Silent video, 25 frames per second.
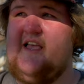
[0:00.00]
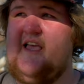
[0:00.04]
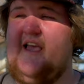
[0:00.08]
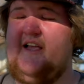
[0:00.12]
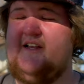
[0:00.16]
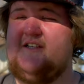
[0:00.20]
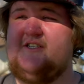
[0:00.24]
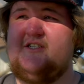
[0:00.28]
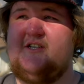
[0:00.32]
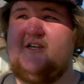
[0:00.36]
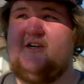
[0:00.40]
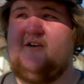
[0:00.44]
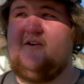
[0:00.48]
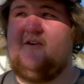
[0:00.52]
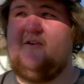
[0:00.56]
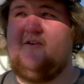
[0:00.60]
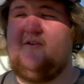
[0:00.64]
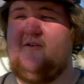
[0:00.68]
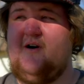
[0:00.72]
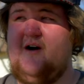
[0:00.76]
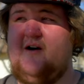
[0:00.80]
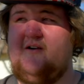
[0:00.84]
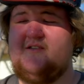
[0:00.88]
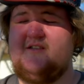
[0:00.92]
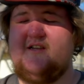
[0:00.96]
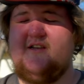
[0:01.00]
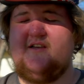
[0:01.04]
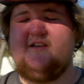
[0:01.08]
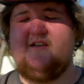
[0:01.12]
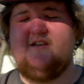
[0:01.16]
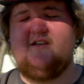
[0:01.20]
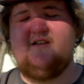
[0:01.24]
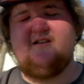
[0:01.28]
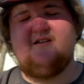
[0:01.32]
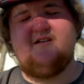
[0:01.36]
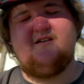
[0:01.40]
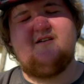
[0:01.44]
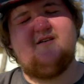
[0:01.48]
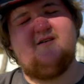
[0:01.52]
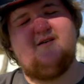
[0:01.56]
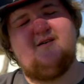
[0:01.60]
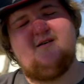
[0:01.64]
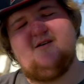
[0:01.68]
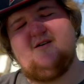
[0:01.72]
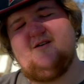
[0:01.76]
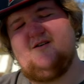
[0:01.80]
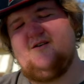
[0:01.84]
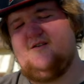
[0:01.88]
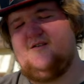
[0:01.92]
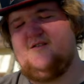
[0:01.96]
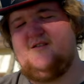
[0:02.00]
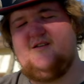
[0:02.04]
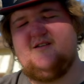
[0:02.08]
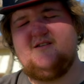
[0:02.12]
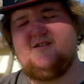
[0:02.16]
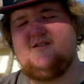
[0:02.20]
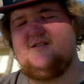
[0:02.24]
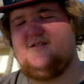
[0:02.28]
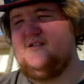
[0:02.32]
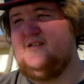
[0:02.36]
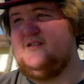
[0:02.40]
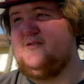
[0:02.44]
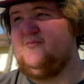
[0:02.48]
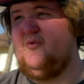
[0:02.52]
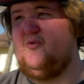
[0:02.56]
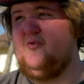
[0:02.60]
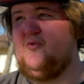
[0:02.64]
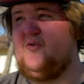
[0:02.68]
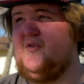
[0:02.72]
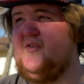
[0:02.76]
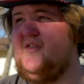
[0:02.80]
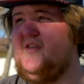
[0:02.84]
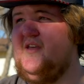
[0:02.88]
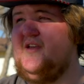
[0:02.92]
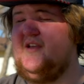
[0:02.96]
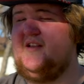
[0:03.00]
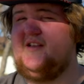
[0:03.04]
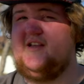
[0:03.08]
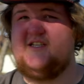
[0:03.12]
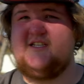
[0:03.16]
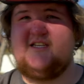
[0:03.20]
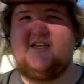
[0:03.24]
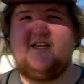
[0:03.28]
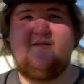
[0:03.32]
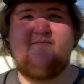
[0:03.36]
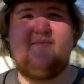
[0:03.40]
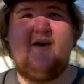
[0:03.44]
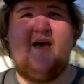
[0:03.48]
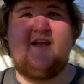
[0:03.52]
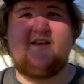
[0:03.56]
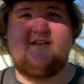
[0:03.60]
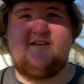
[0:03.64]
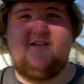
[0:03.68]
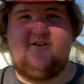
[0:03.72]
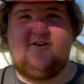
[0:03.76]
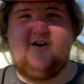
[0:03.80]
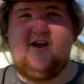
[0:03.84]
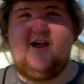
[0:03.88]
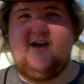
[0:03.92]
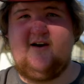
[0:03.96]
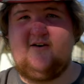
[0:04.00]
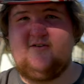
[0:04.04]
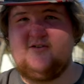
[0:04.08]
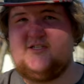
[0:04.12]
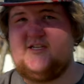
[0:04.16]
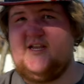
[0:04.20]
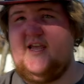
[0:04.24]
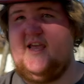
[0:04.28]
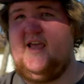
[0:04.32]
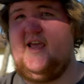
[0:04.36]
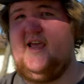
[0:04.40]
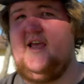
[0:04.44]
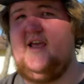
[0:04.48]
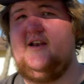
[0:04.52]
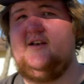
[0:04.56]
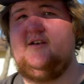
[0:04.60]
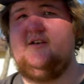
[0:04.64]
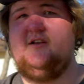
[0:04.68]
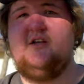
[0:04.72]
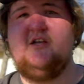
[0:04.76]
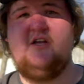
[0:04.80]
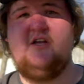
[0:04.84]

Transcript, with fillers: And so I was like, oh, this this poor thing. Let's get it back to your house and